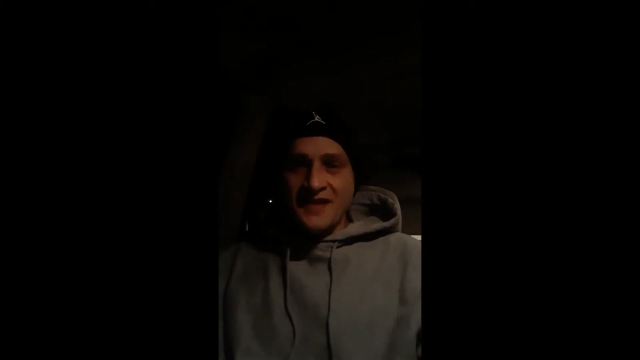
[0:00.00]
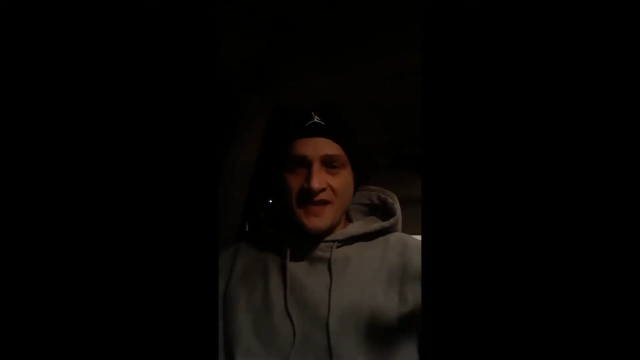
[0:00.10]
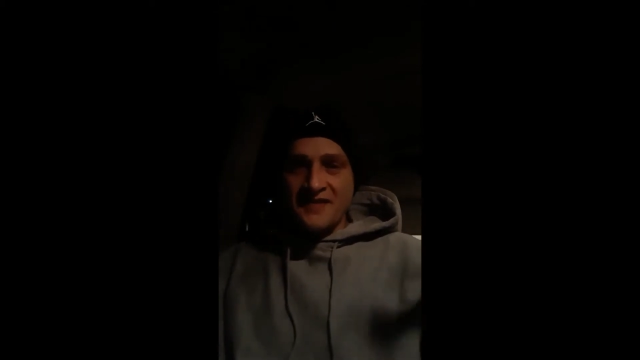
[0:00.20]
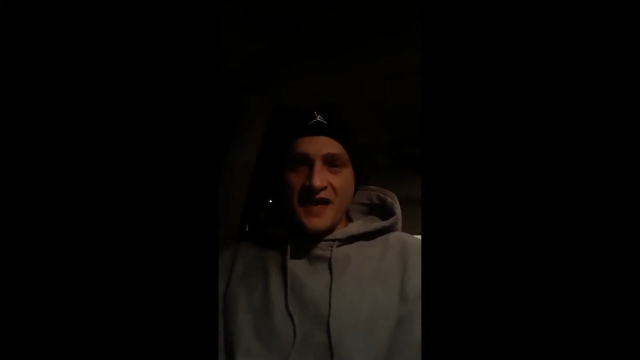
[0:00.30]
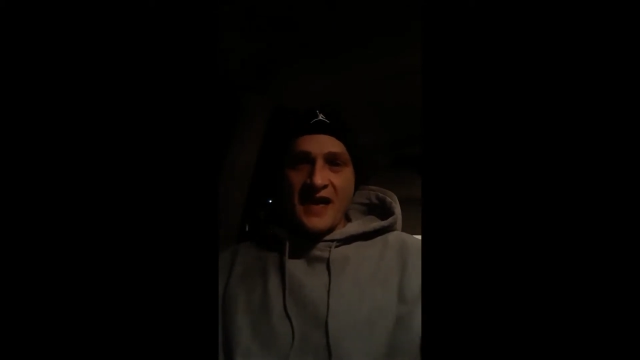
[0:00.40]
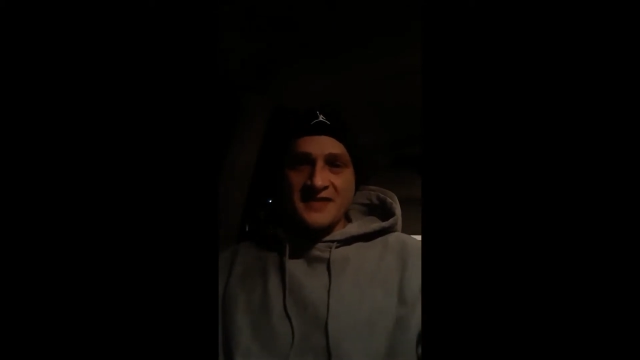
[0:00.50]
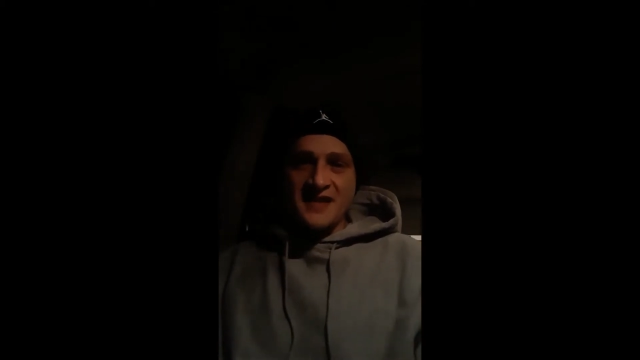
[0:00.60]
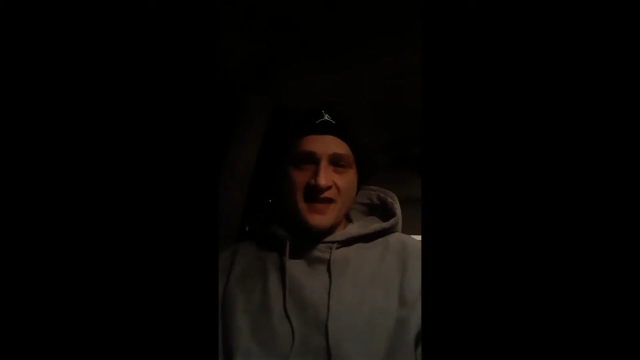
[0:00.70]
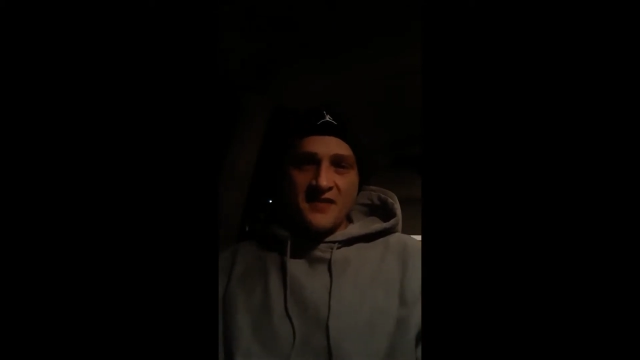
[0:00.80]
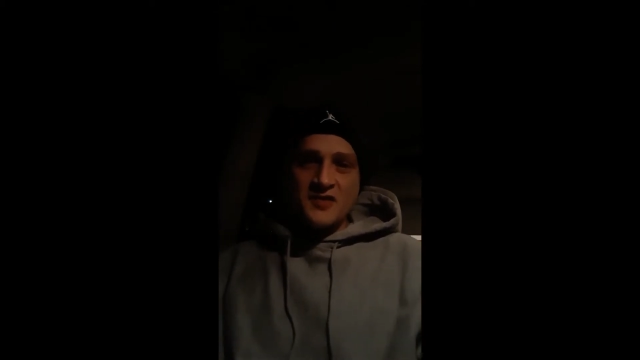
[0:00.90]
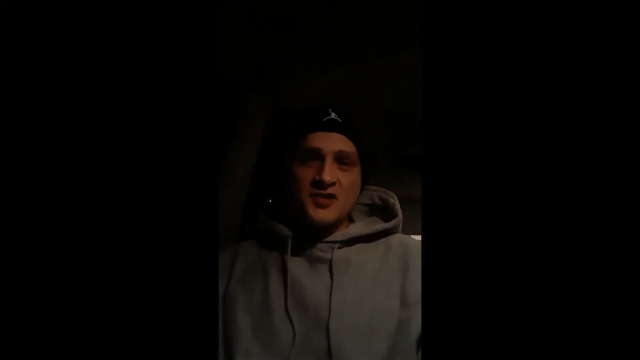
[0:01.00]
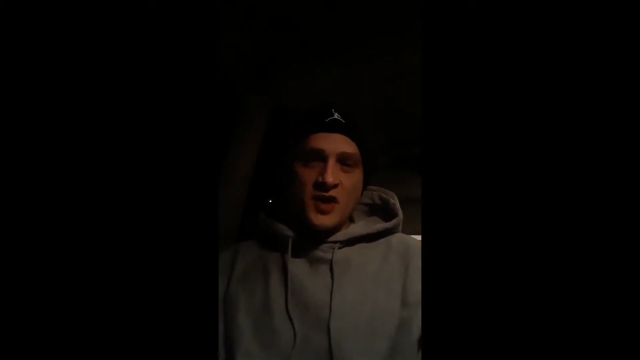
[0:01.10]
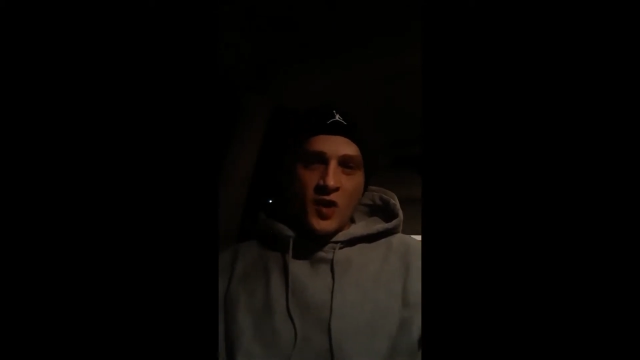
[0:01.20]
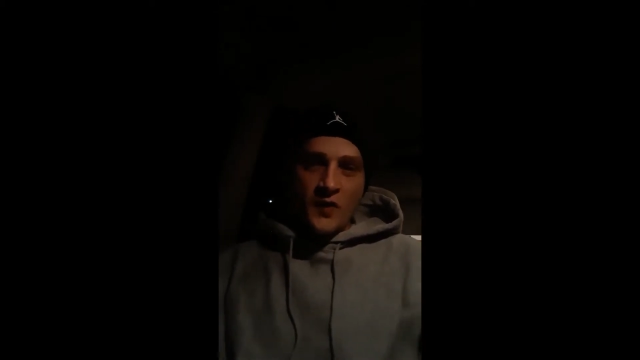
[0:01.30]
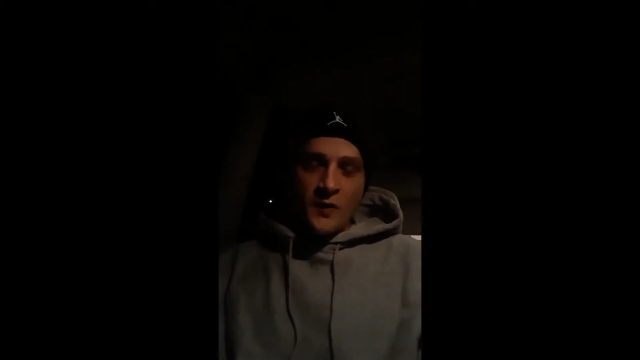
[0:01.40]
these guys, they love the
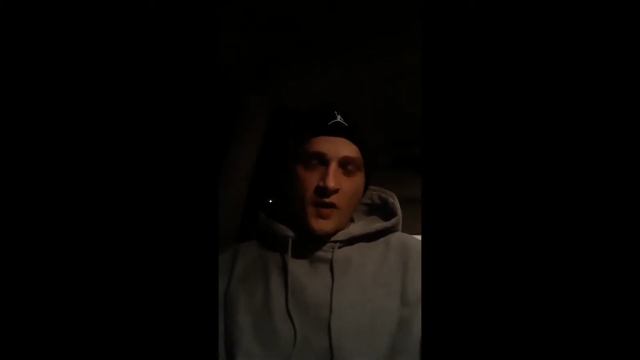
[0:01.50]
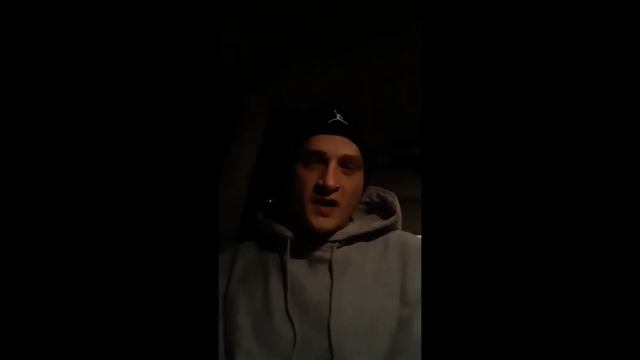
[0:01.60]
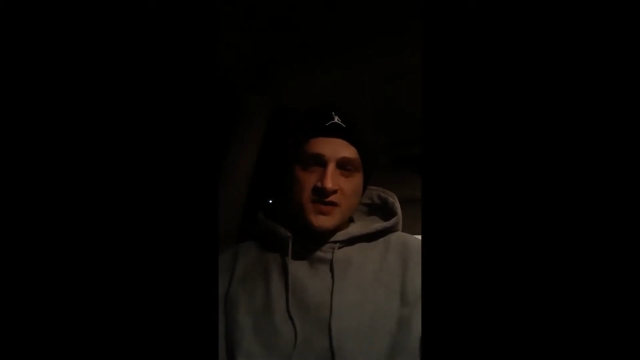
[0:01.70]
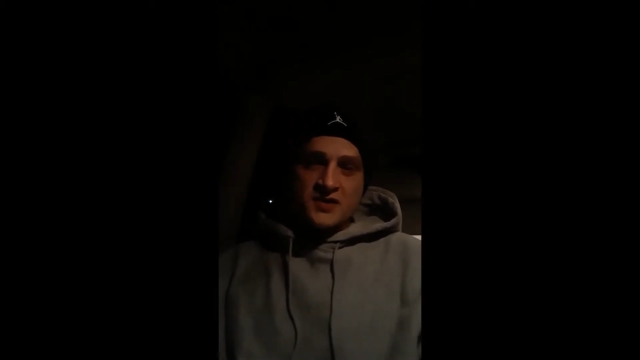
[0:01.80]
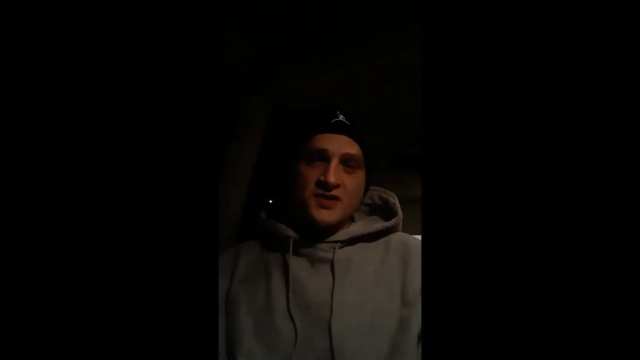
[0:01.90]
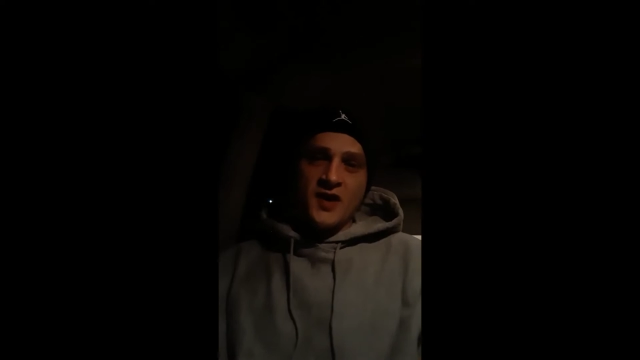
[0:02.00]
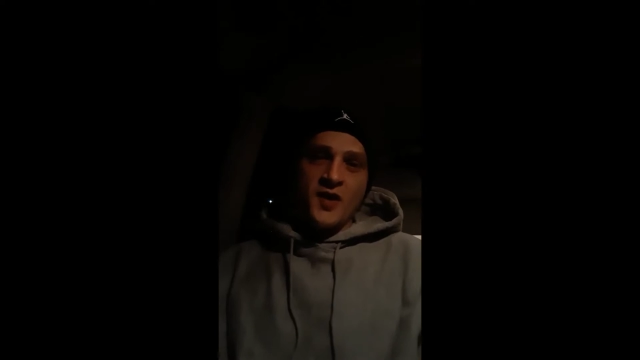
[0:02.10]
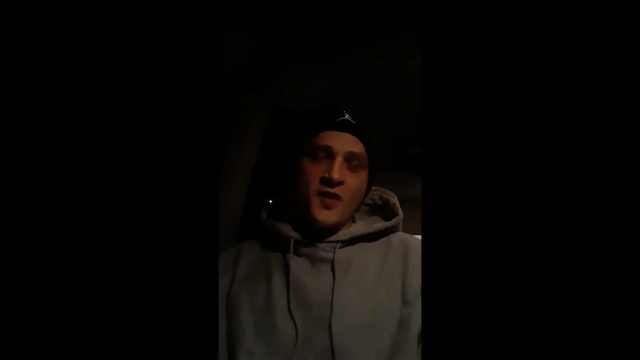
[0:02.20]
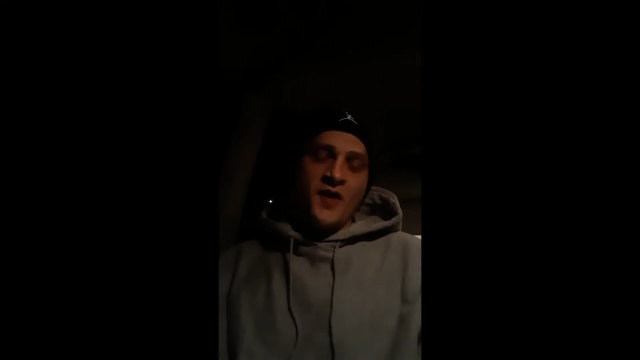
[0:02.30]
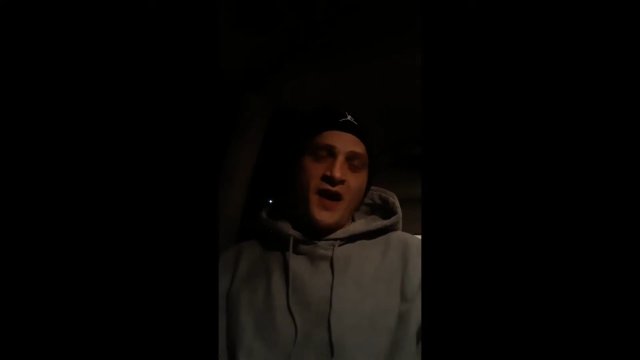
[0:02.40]
show. They watch the show.